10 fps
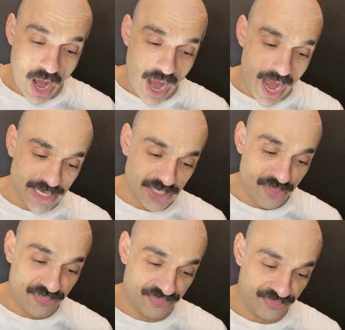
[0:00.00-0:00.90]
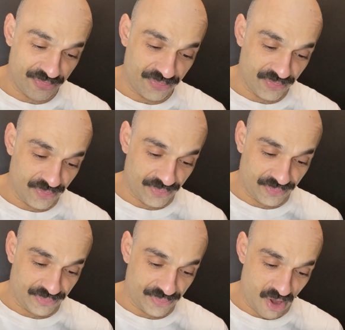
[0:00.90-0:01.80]
as
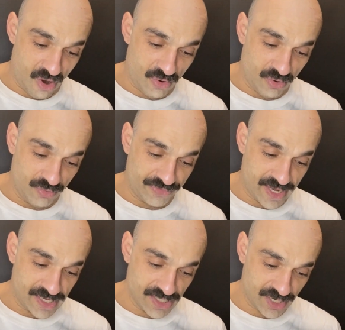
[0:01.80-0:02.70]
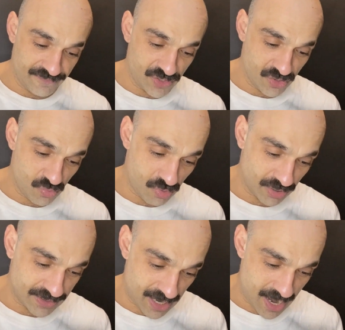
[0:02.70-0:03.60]
though the interview
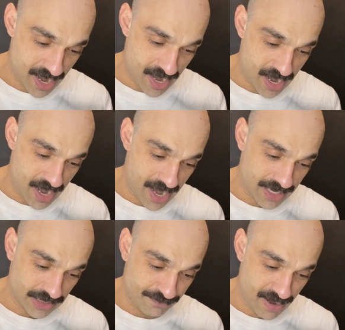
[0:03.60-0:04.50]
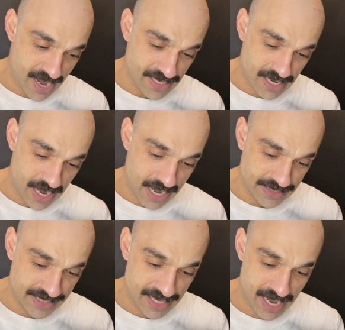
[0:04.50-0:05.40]
was as bad
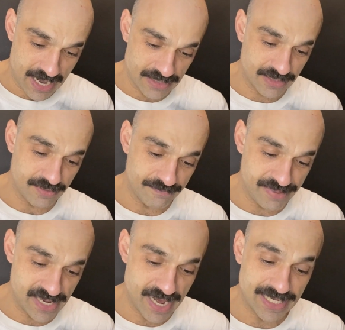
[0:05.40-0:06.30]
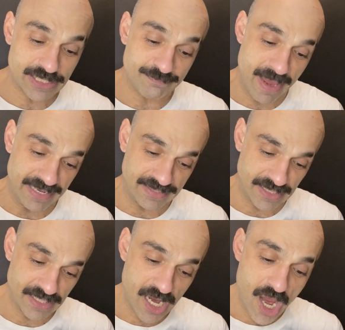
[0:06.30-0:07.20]
as he had been
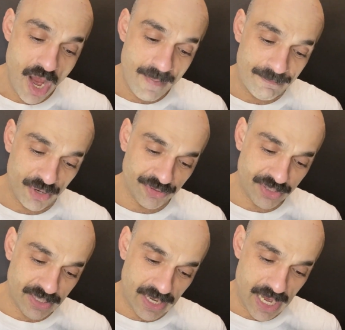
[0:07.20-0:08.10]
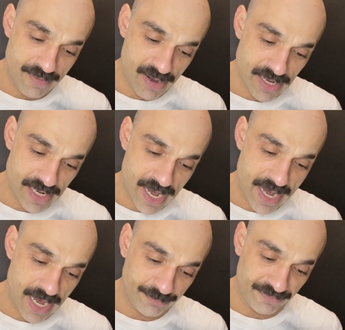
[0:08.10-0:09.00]
expected. Both claimant
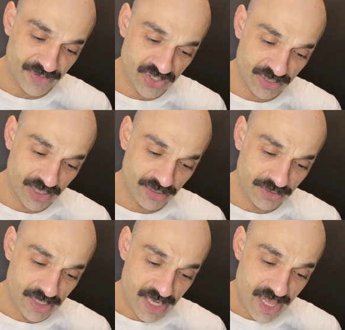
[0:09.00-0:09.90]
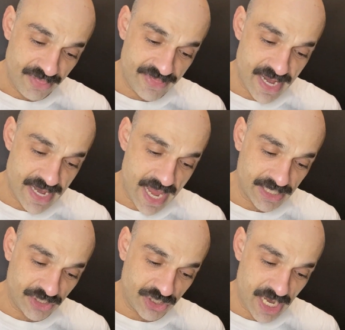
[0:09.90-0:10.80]
and health professional then
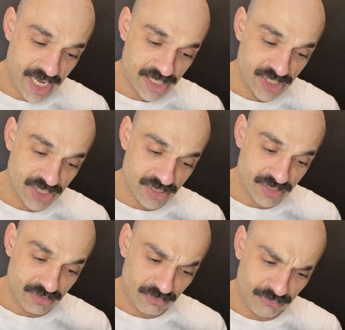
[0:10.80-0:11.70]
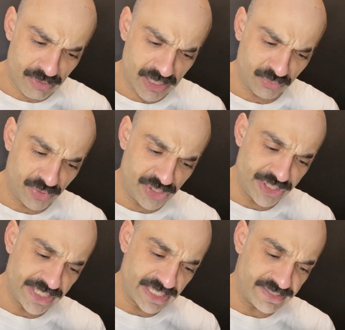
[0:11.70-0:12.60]
exchanged well
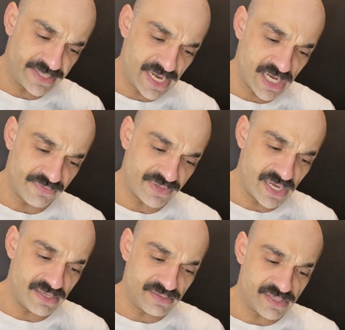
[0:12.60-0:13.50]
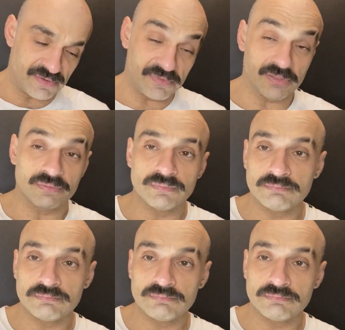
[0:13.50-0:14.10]
wishes at the end of the interview.